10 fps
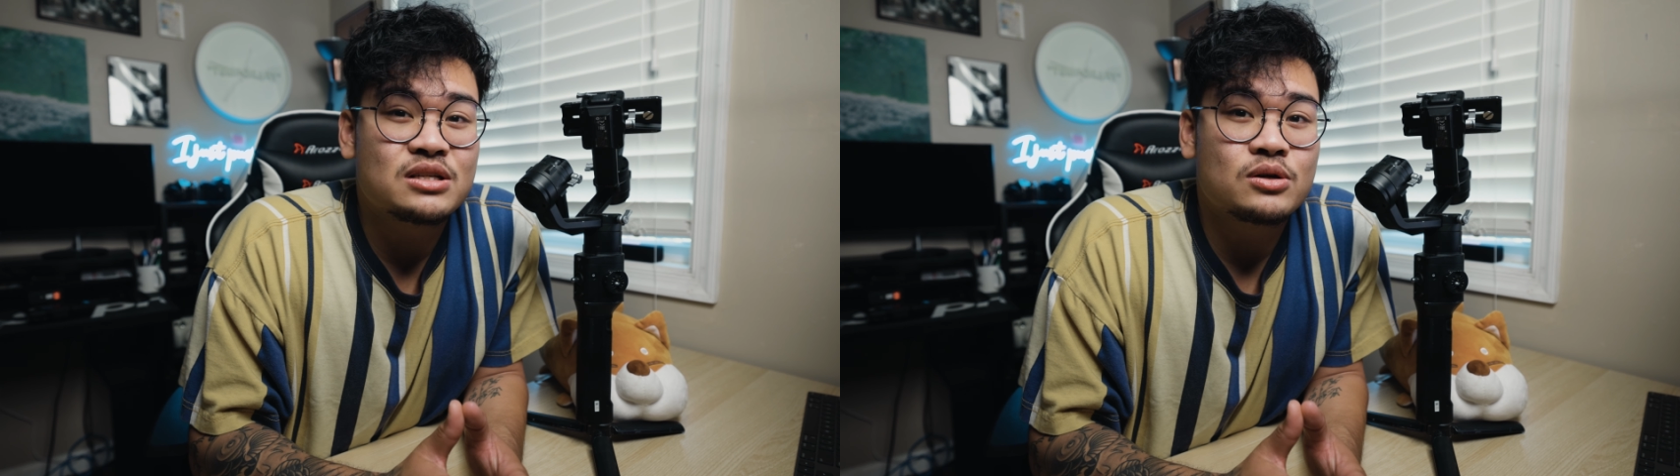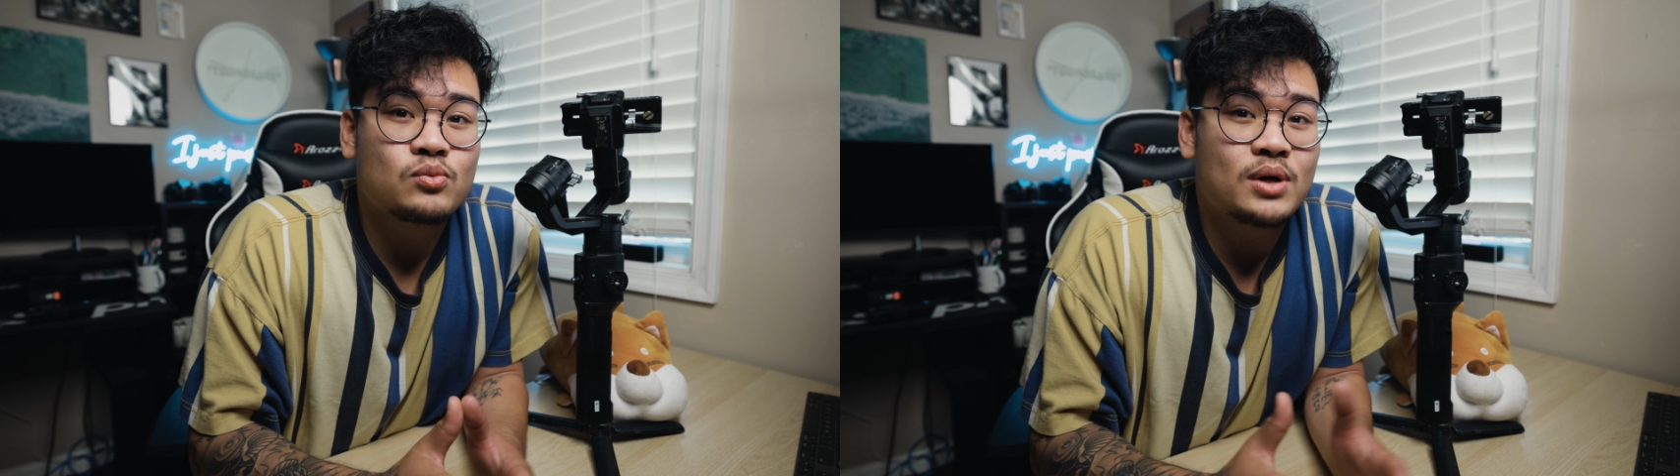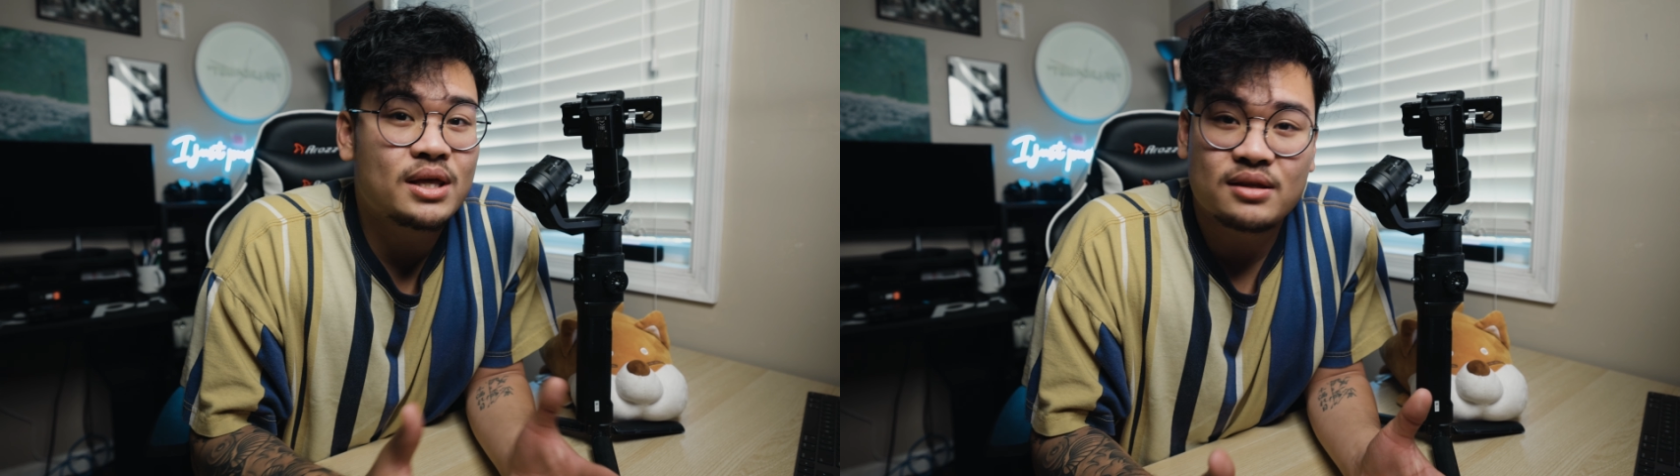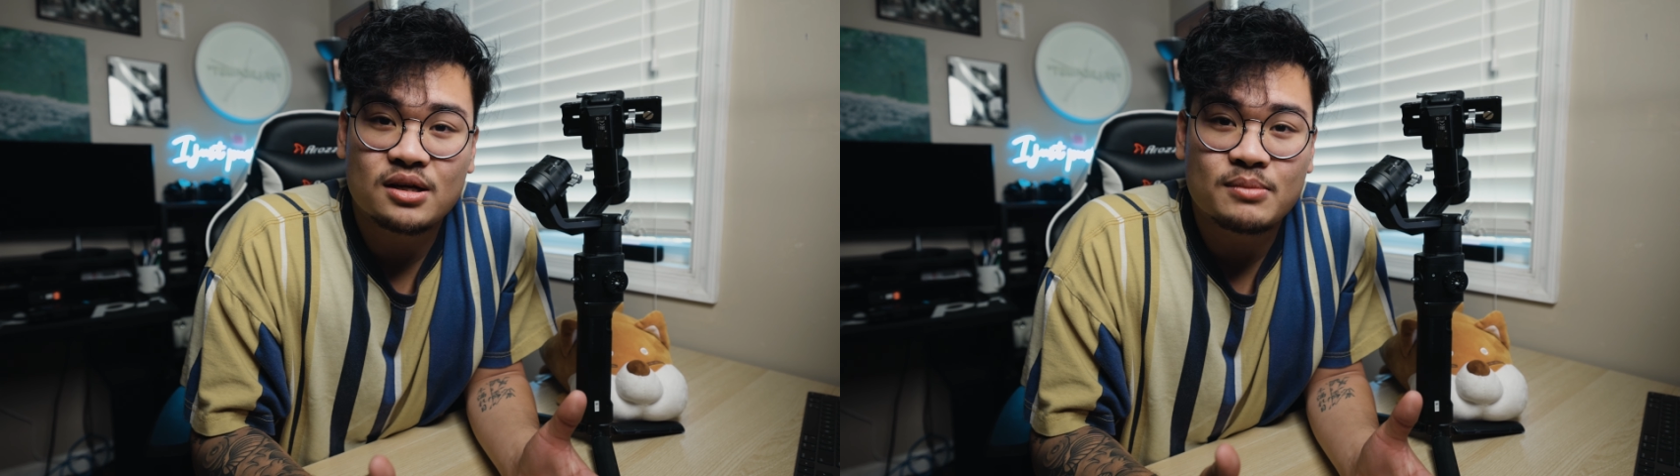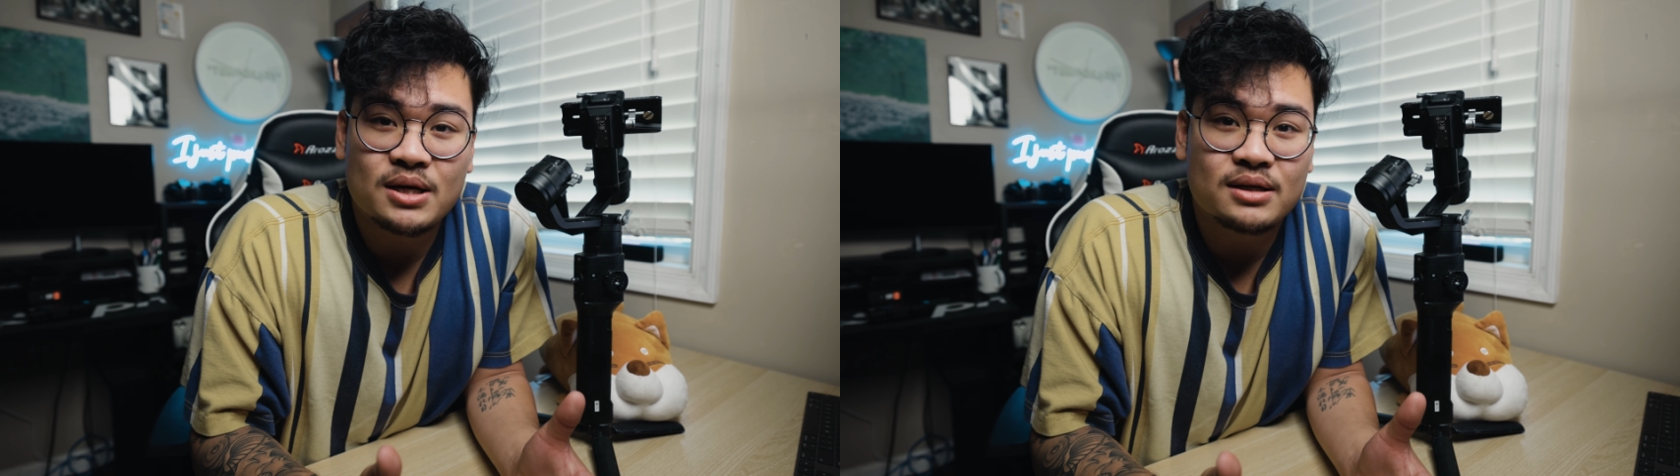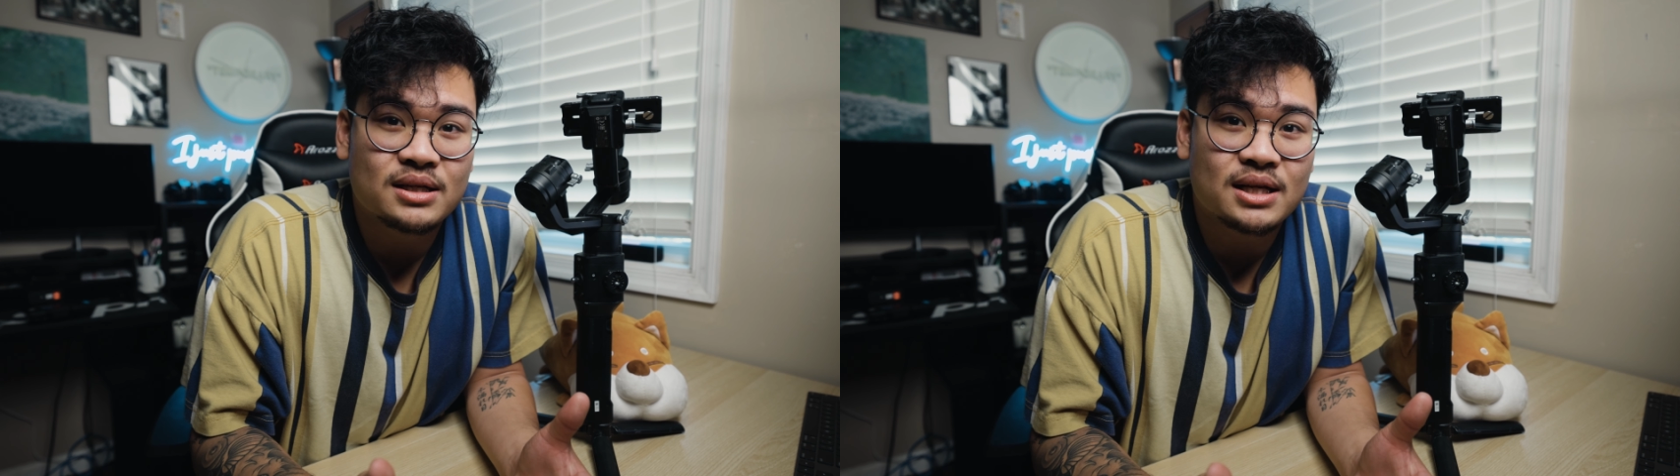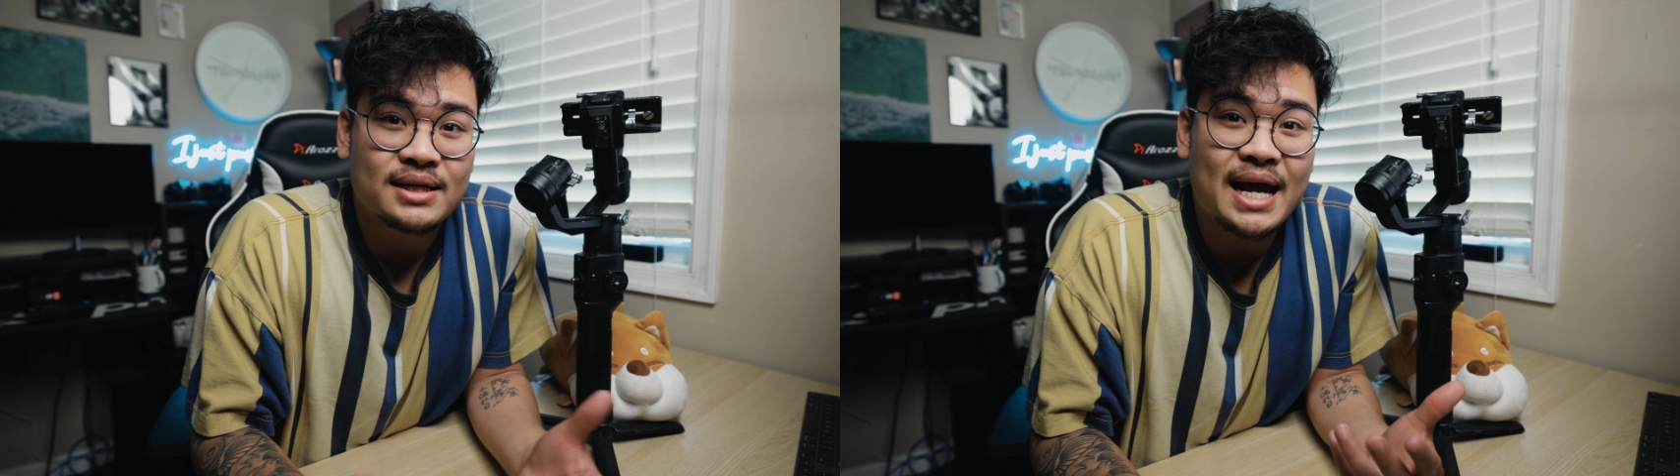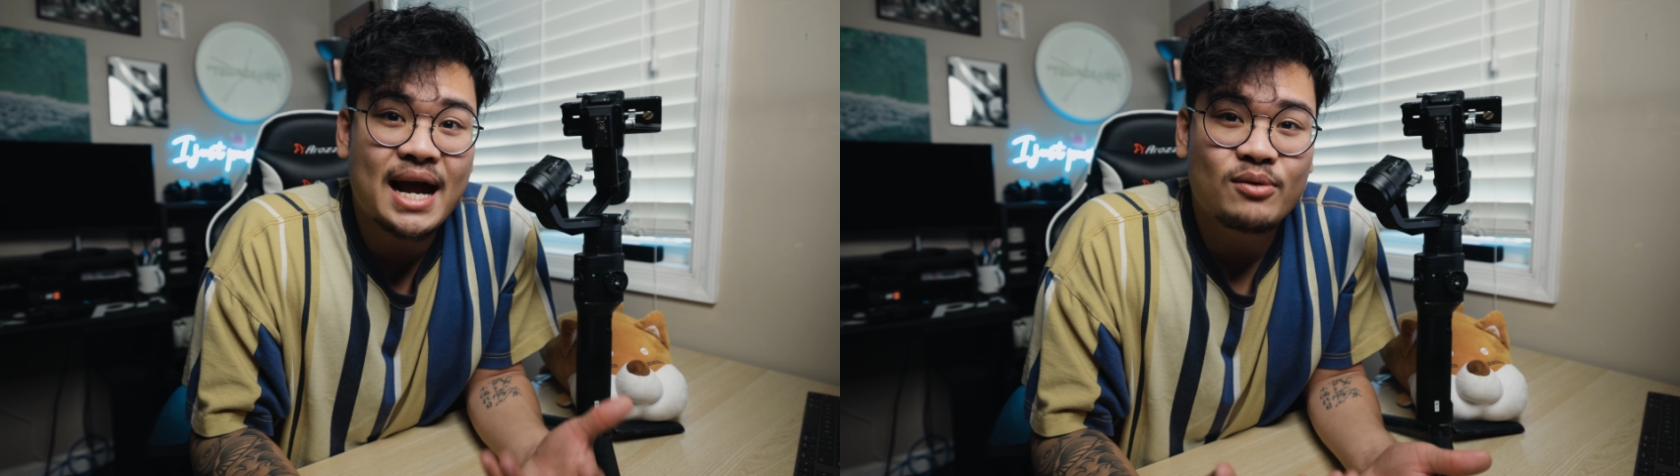know what I think about it and
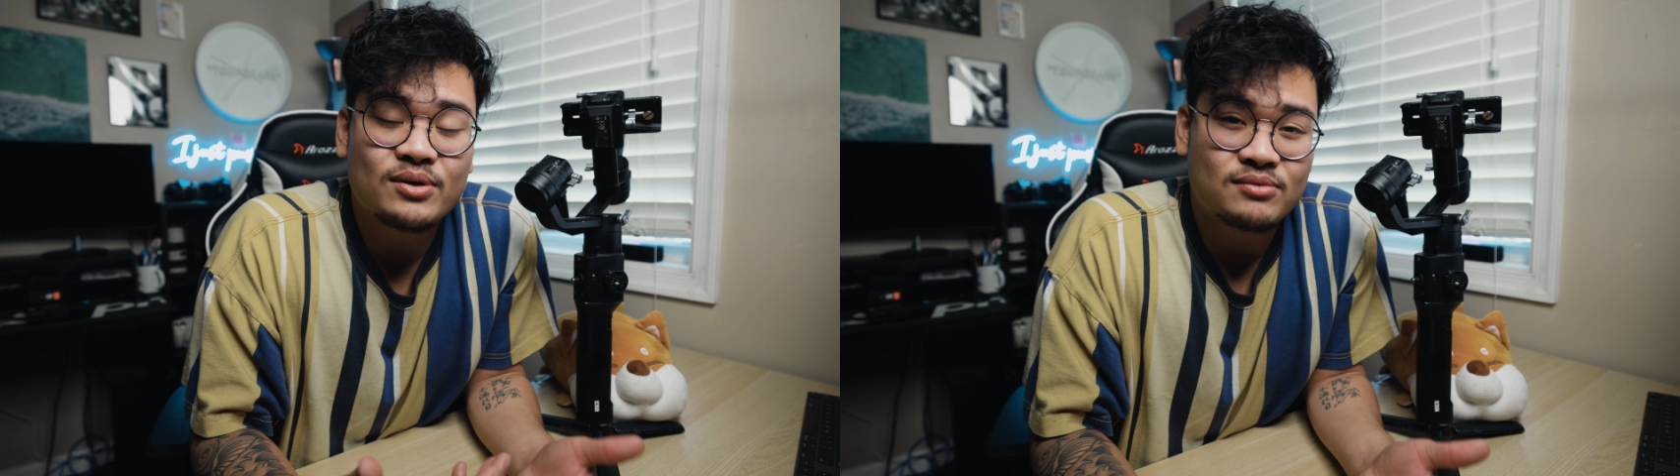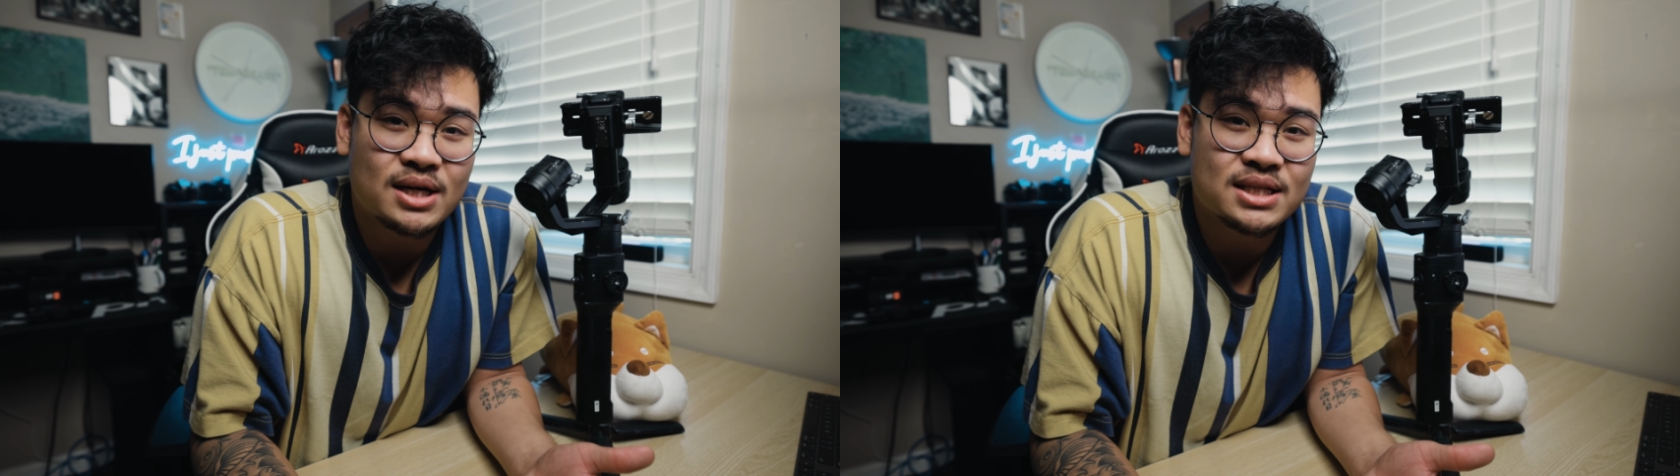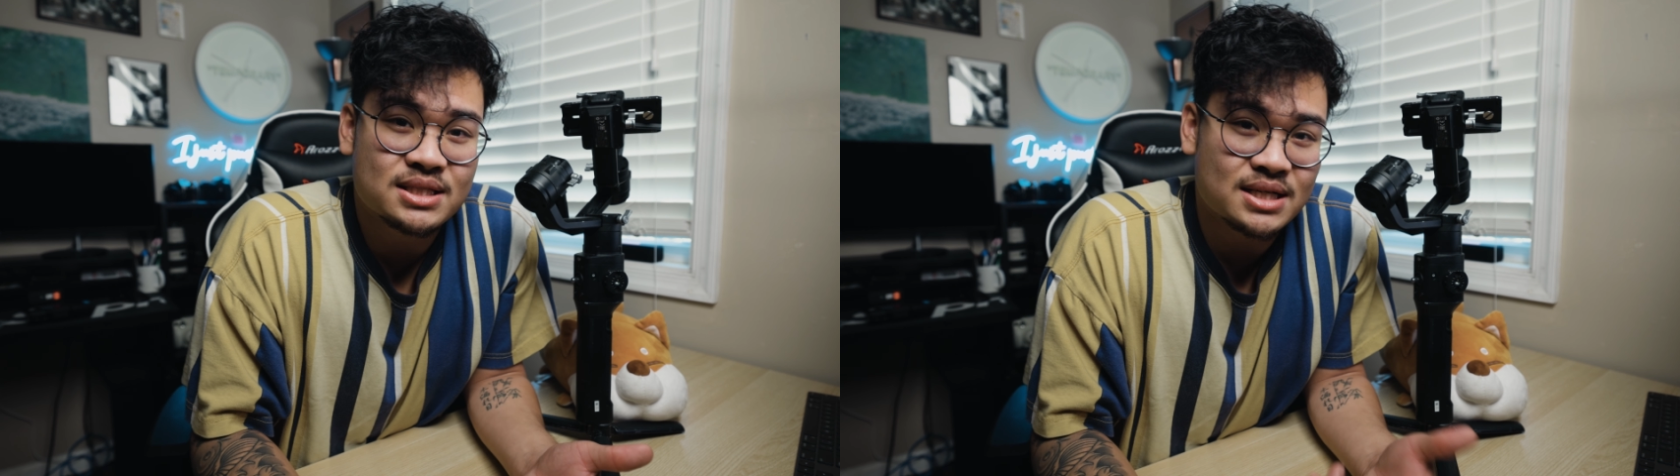how it runs